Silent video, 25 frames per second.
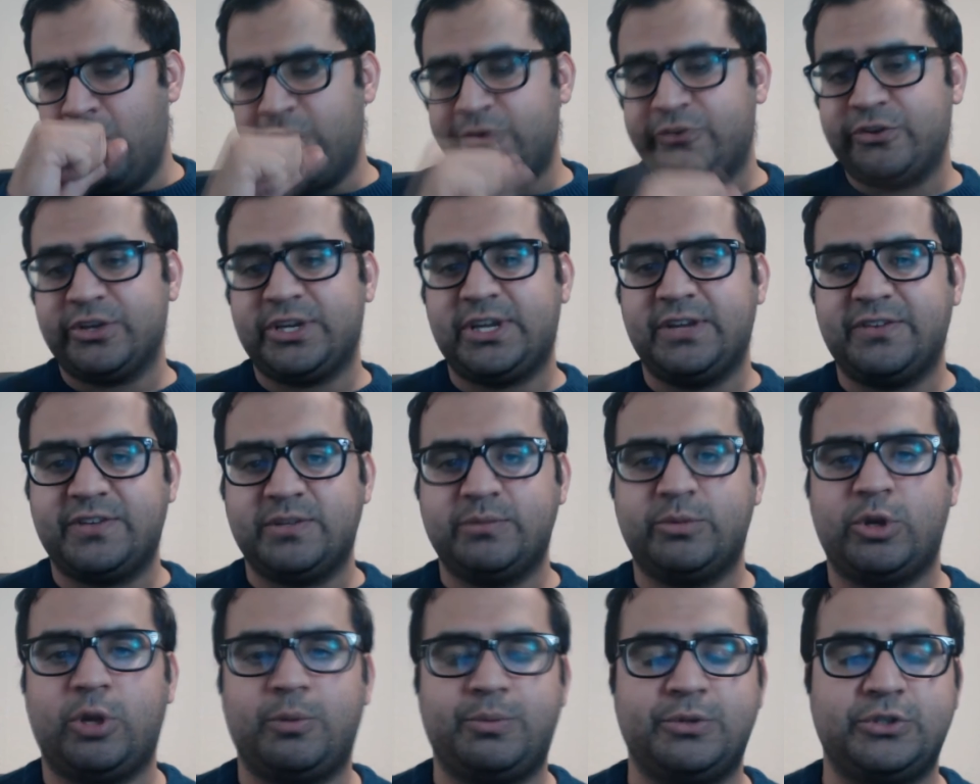So it gives
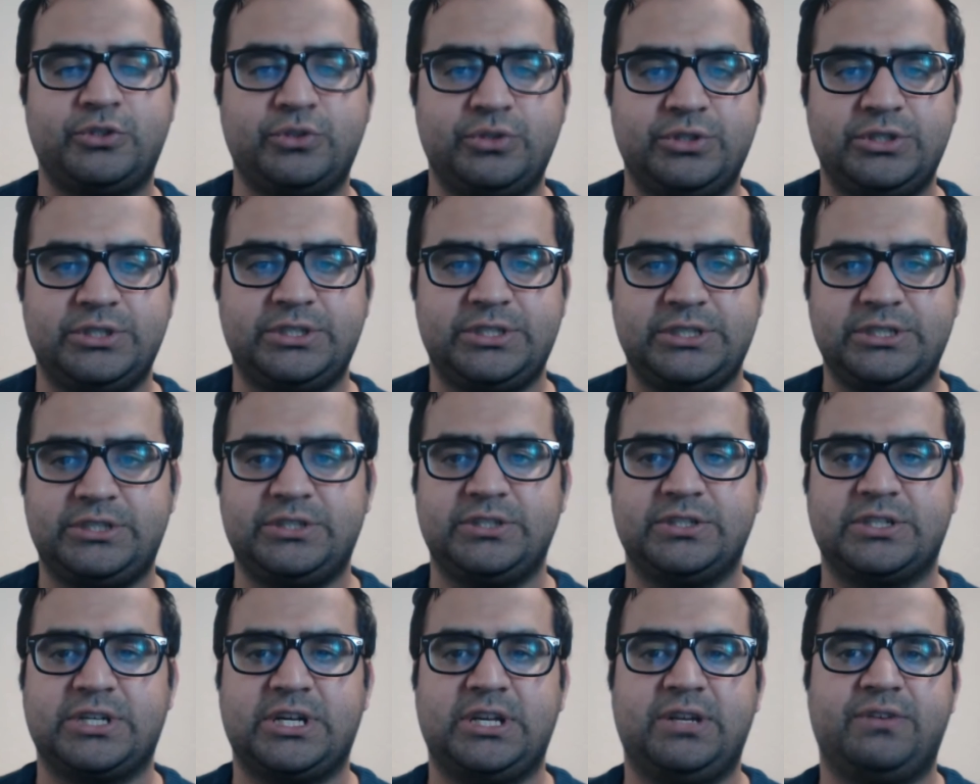them an opportunity
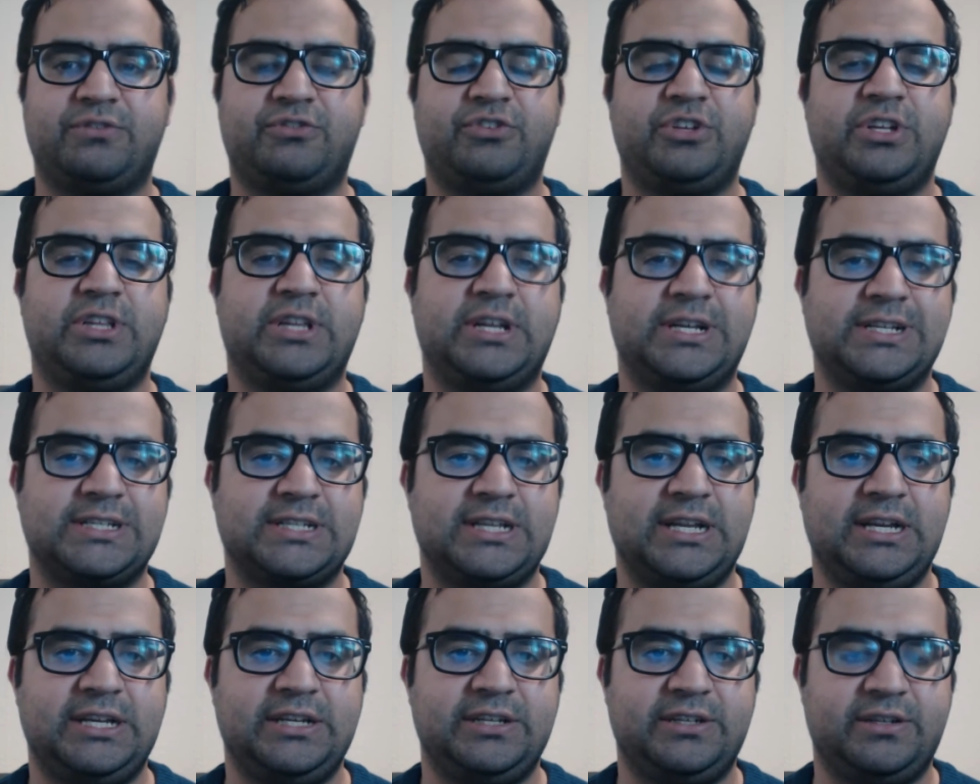to kind of treat that
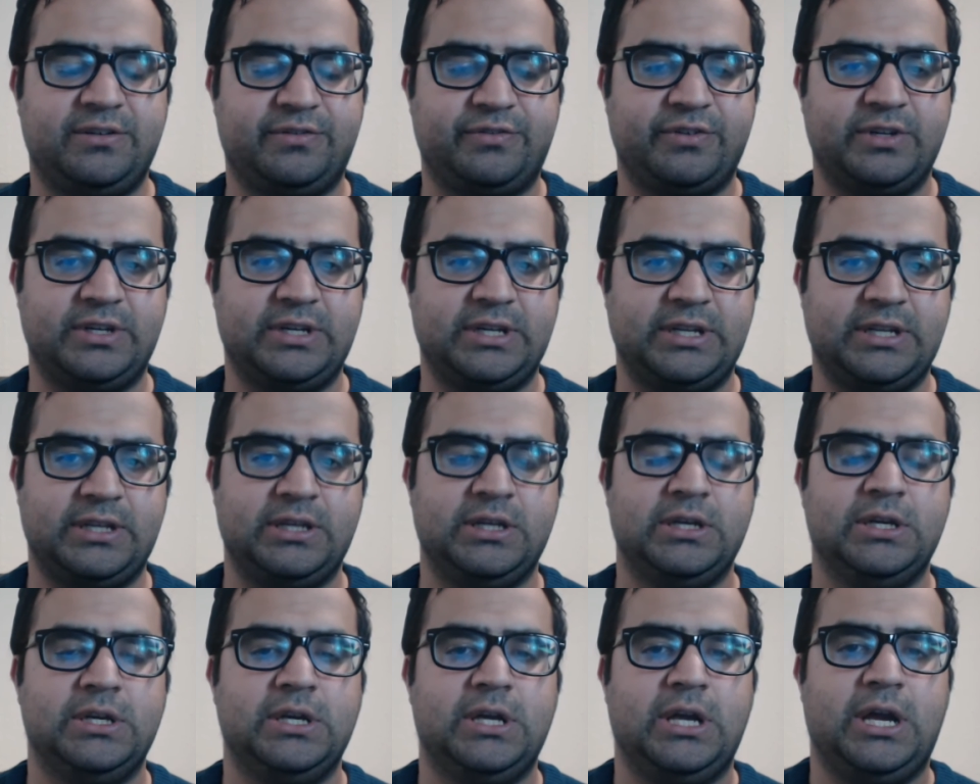slightly
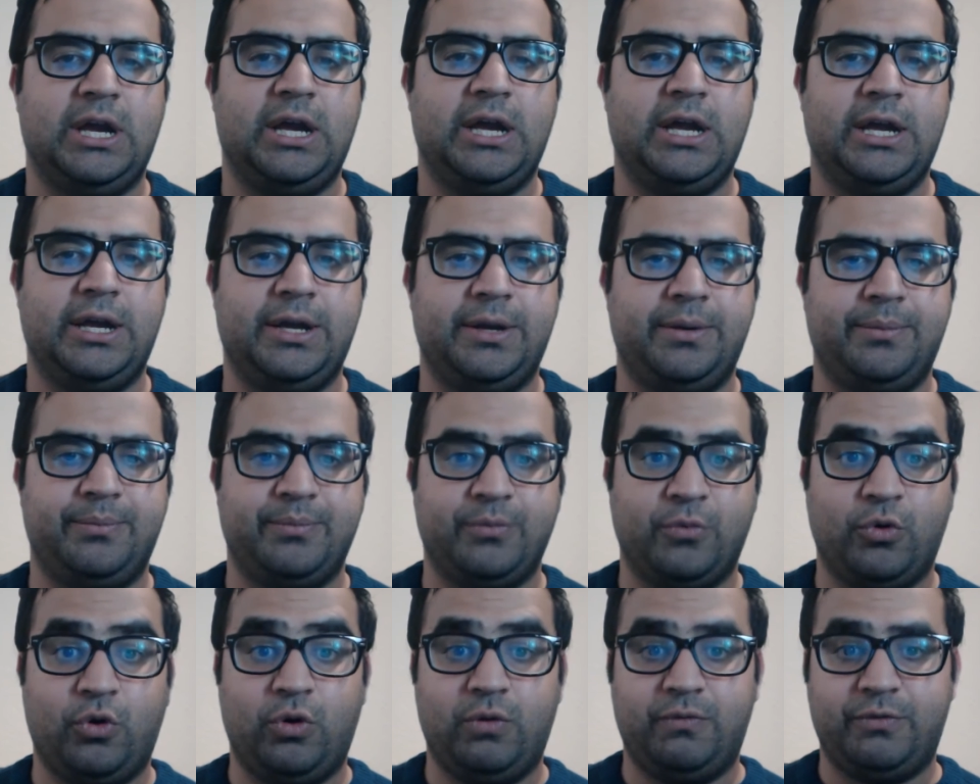differently
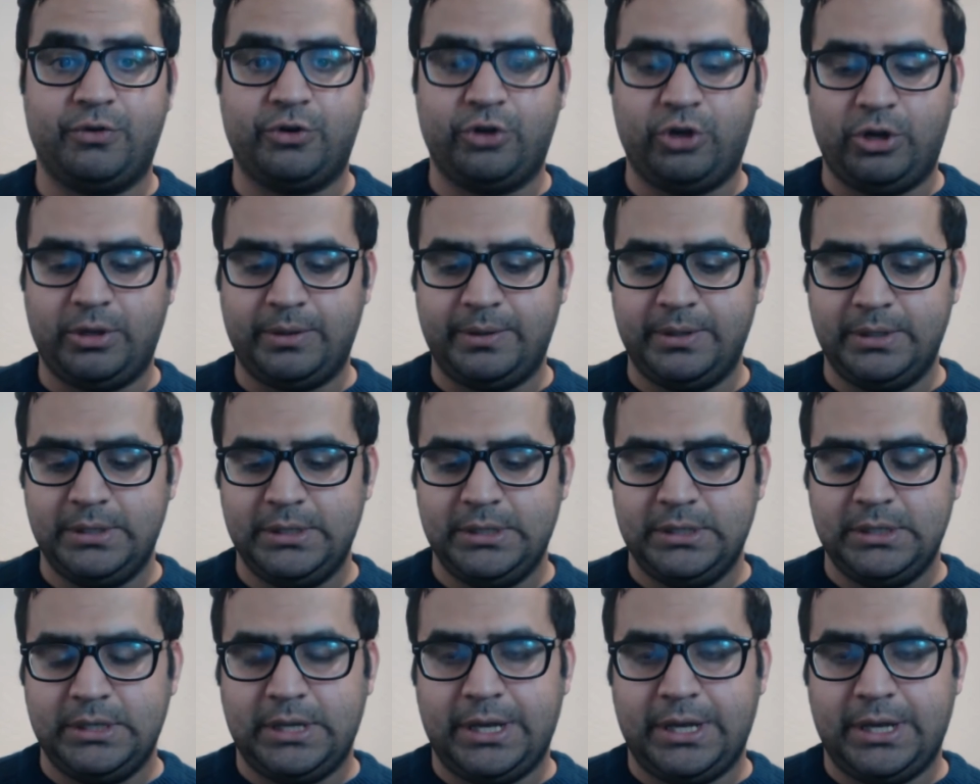overall.